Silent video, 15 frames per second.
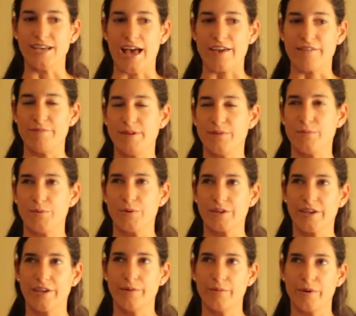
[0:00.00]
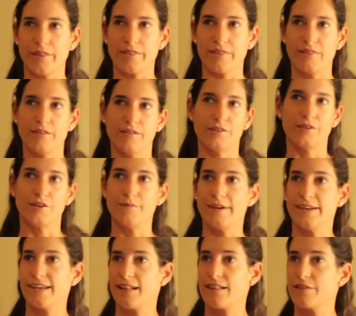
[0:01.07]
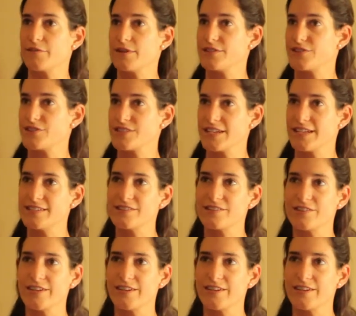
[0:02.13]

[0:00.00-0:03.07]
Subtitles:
I've been working with Urban Health Resource Center.